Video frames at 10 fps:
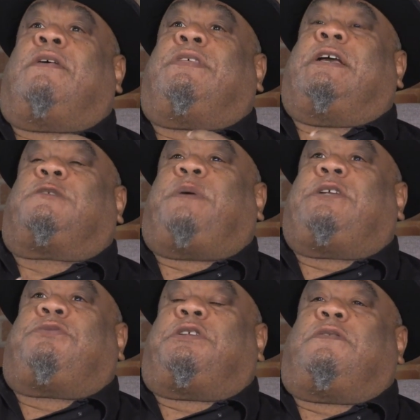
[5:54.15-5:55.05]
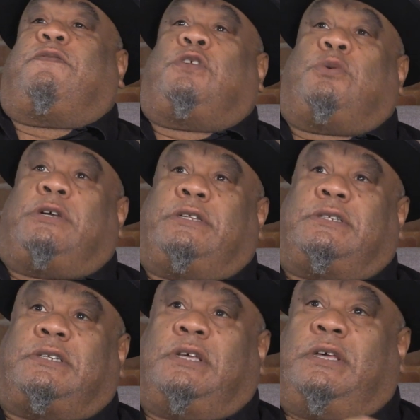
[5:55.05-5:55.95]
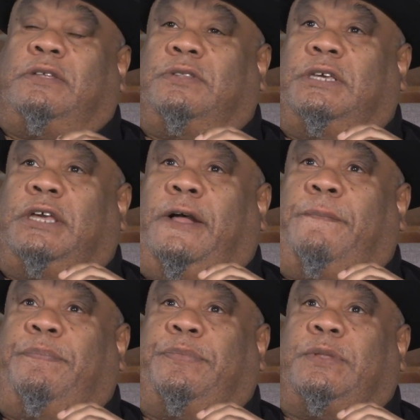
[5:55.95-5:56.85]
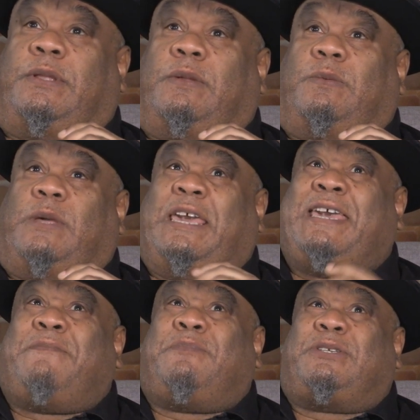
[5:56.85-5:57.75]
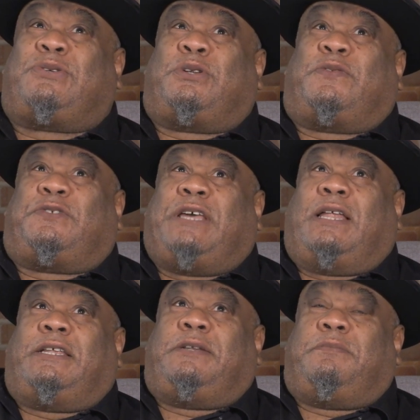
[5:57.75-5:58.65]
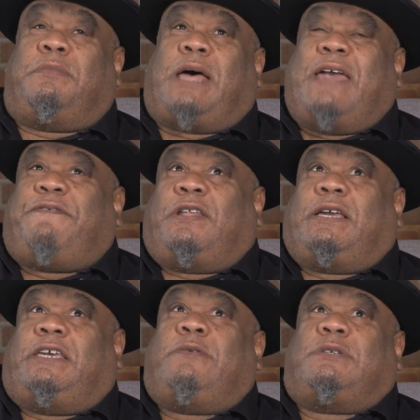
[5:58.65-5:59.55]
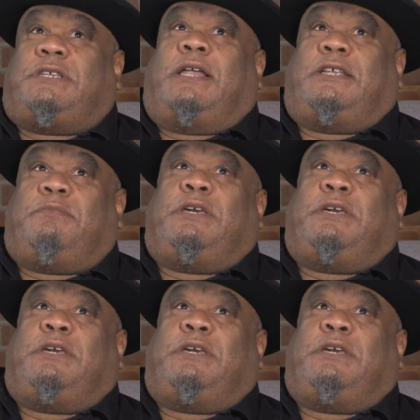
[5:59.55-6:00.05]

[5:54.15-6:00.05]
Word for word: the expatriate influence, the him sort of telling. I felt like he was telling